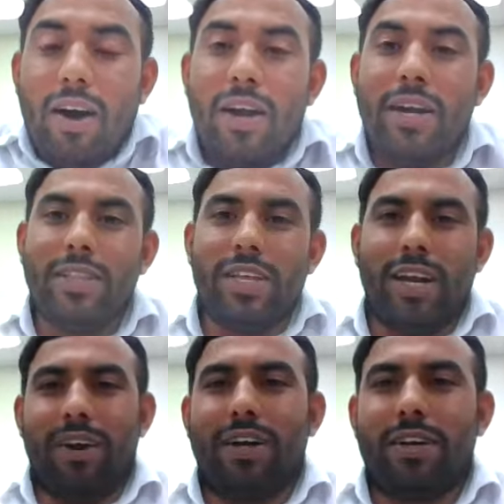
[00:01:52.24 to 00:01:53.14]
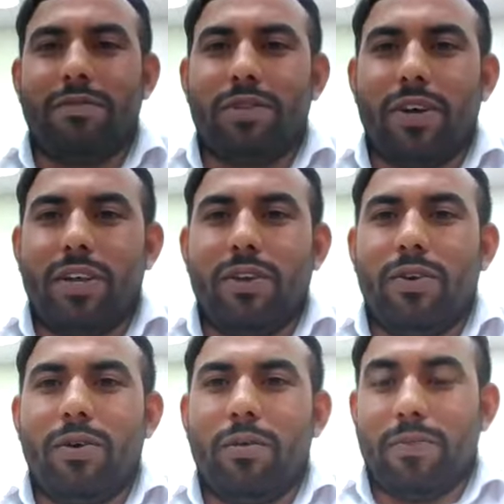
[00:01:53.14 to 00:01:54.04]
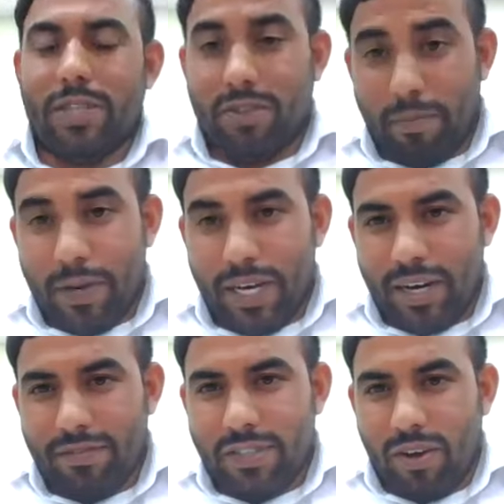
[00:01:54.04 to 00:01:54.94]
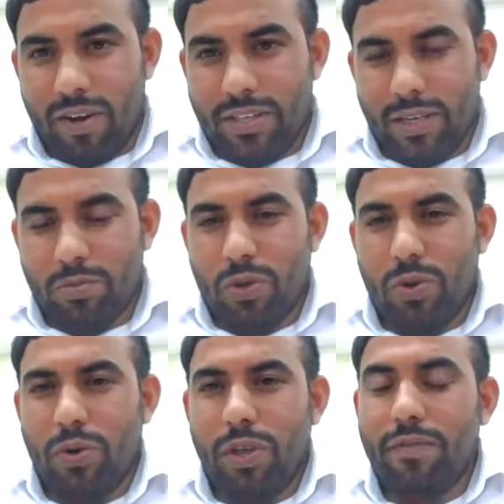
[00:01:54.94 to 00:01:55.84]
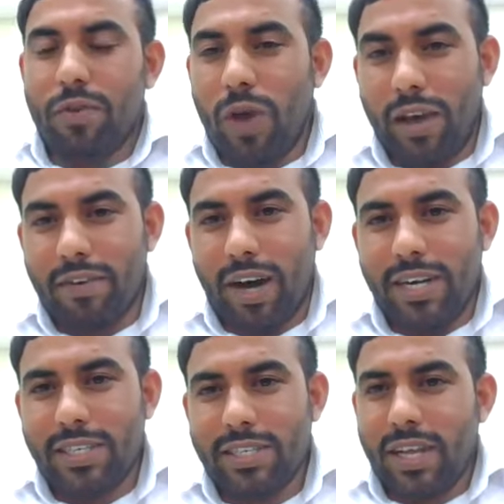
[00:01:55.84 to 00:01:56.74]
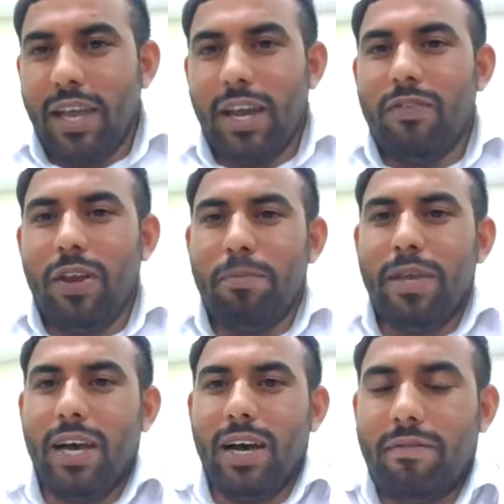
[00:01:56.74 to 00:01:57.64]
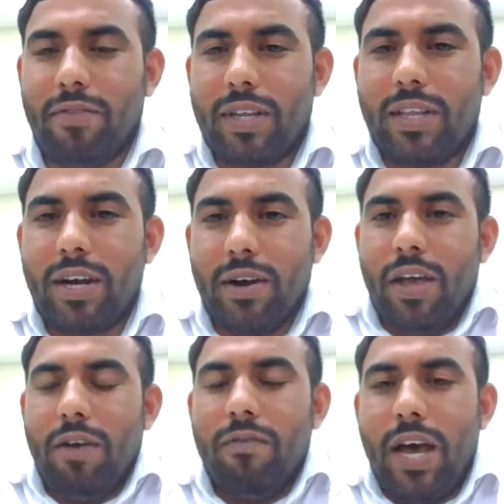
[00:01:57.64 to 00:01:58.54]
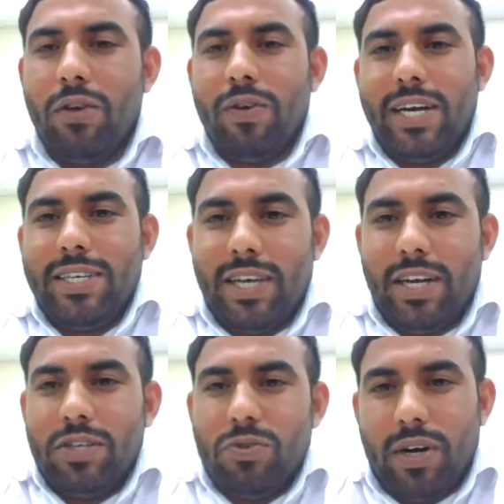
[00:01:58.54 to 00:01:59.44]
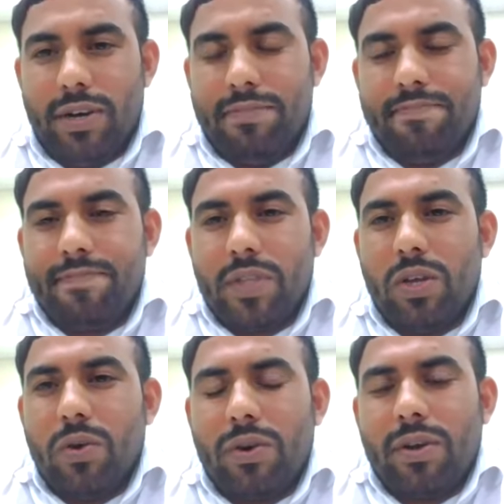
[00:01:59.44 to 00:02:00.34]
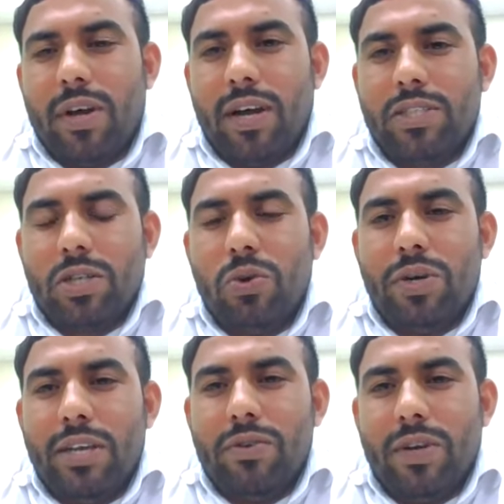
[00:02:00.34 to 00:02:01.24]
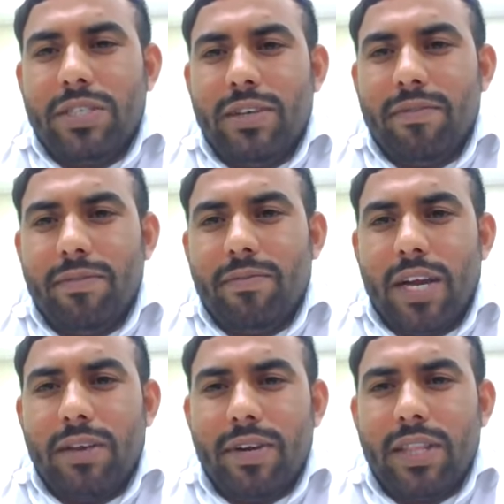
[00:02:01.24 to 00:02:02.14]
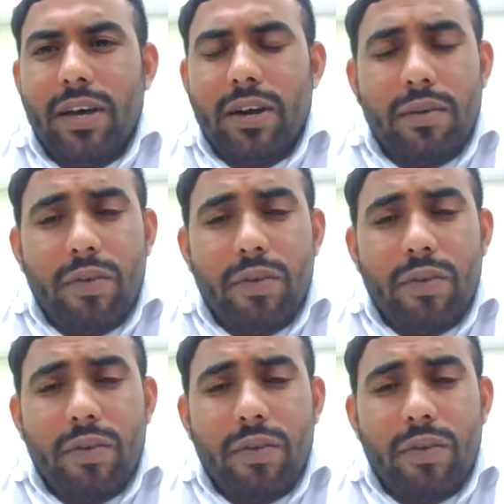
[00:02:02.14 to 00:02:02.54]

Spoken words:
already there are a lot of competitive scholarships. So if you have IELTS, it will be a further value addition in your scrutinizing your CV whenever they are